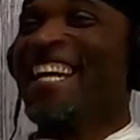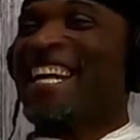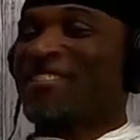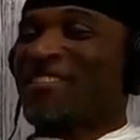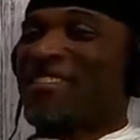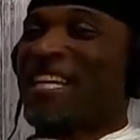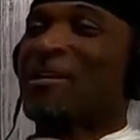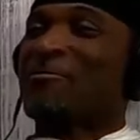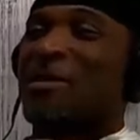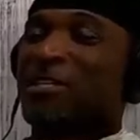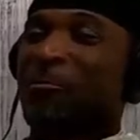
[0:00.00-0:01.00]
it's a thing
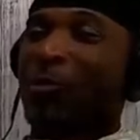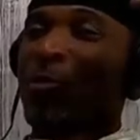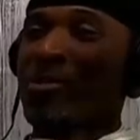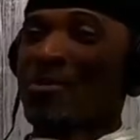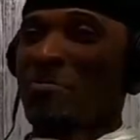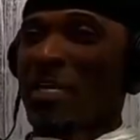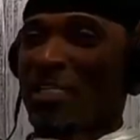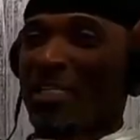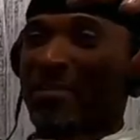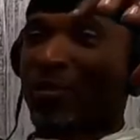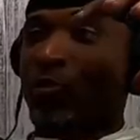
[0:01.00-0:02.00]
that picks up orange
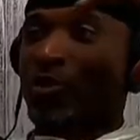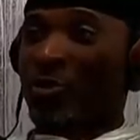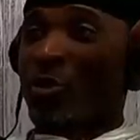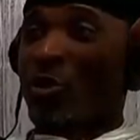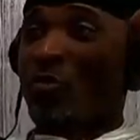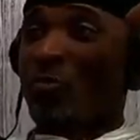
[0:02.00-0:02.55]
buckets, orange grove.